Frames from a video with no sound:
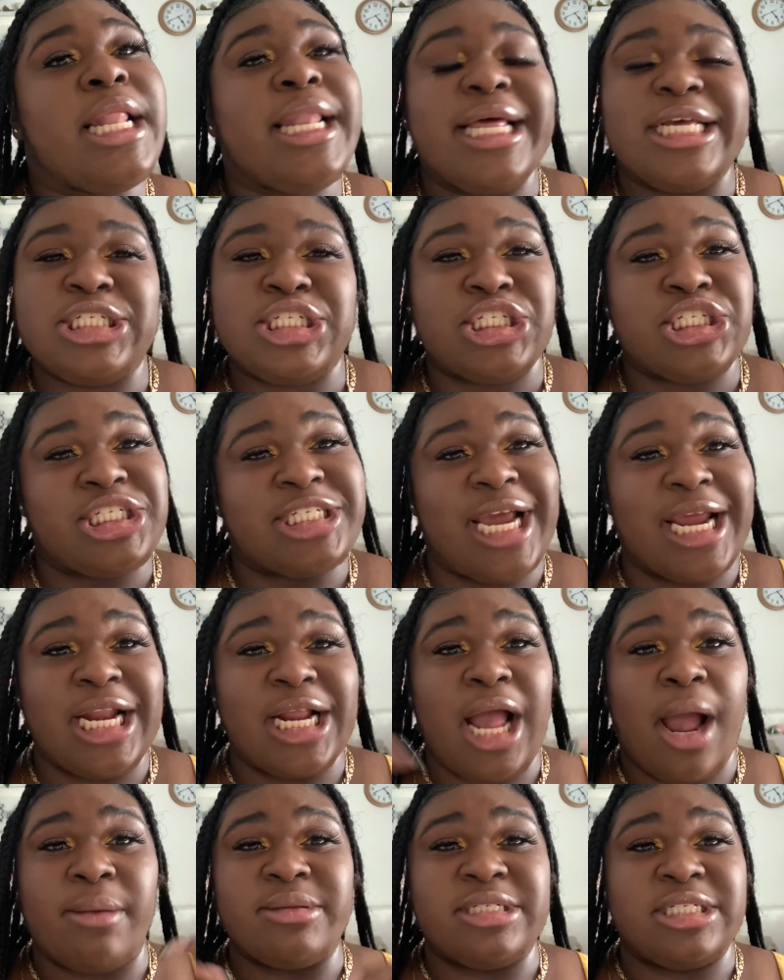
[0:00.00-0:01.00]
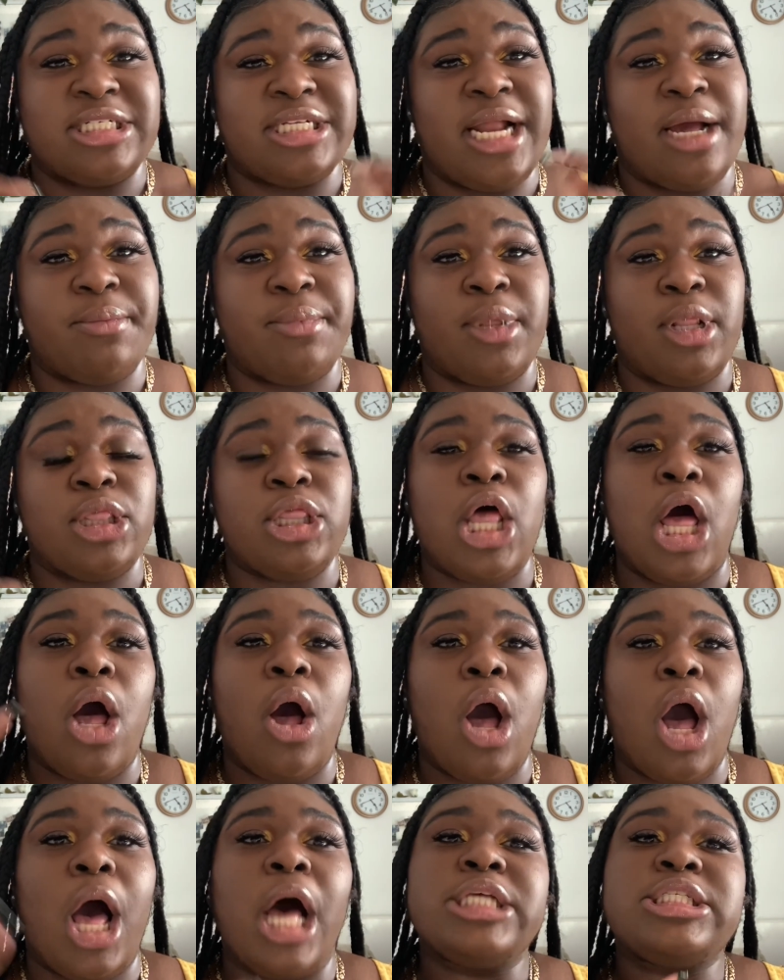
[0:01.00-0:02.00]
Let's just chat in the comment section down
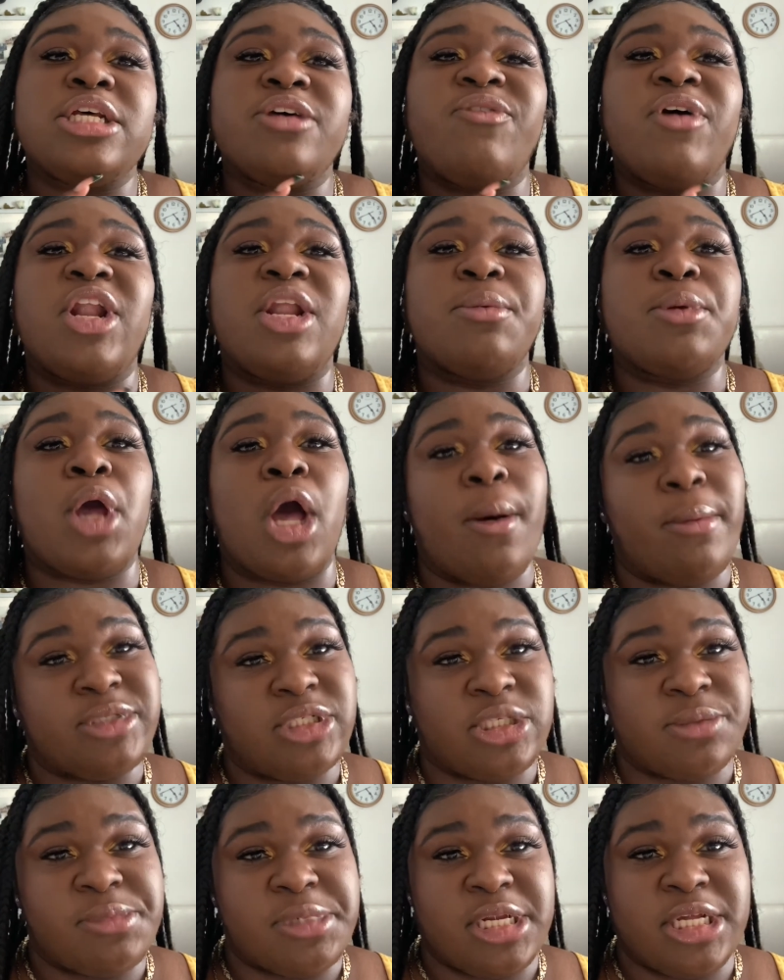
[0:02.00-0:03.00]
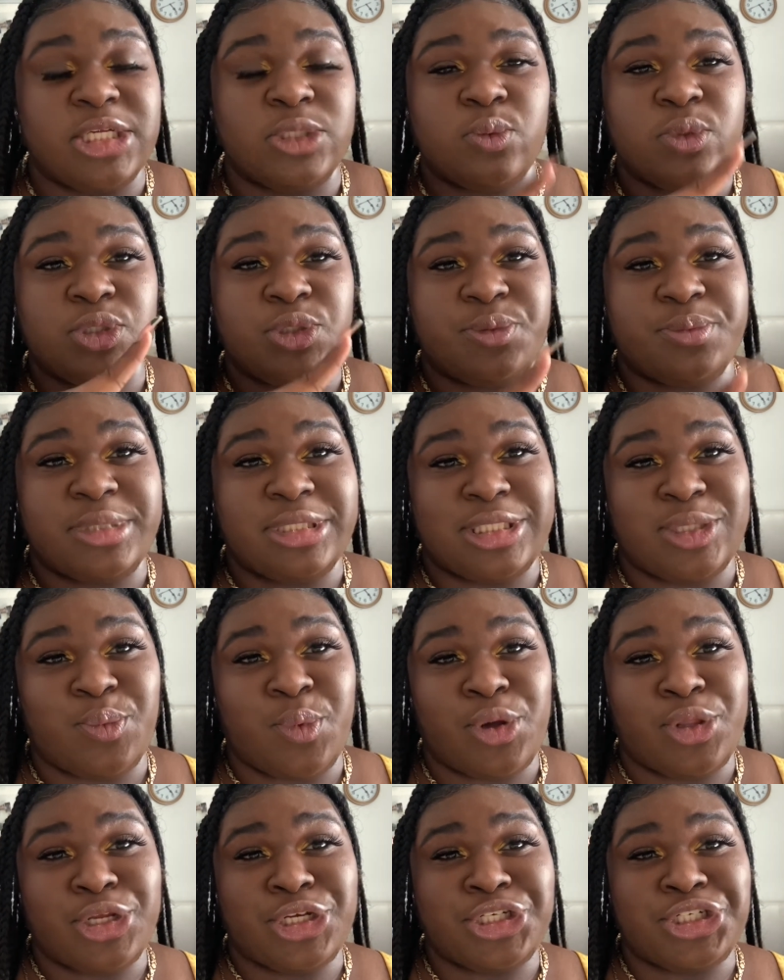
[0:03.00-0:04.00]
below. Also, follow me on all my social medias, which would be
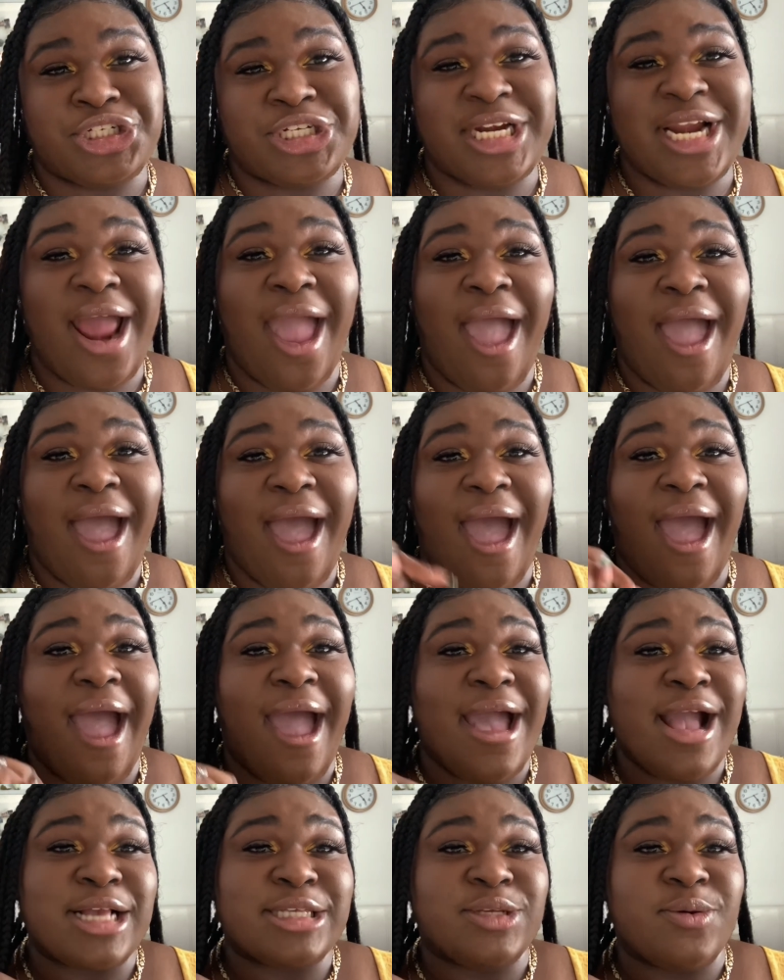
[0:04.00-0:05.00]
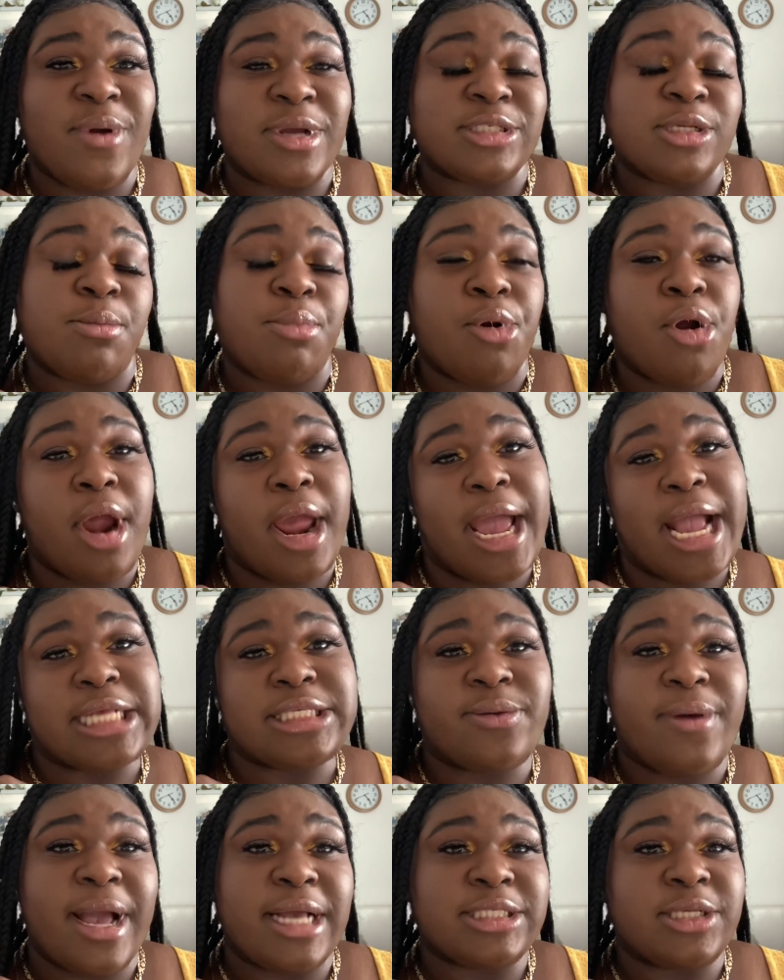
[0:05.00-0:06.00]
somewhere on the screen, at XOXOBORAH,
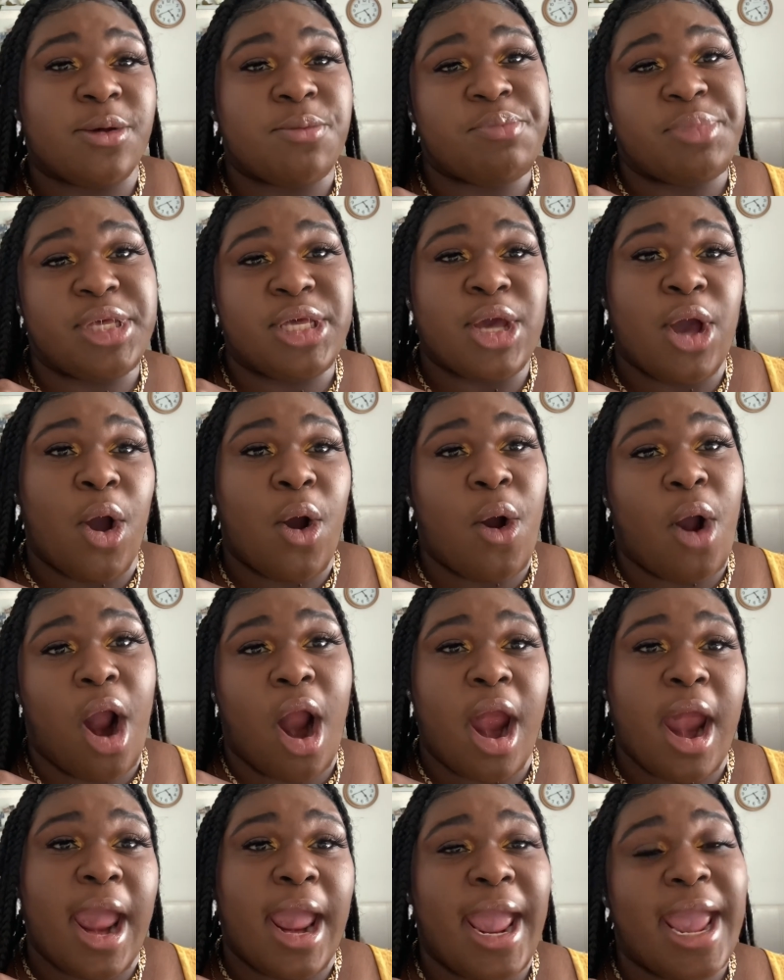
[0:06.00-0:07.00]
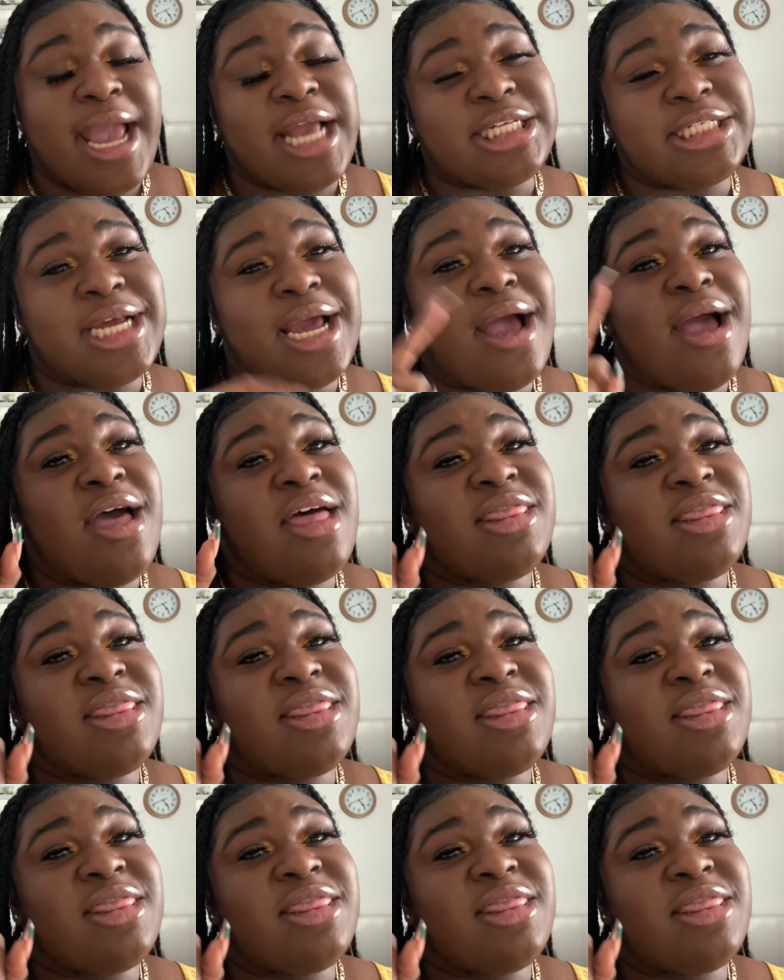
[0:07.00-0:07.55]
XOXOBORAH.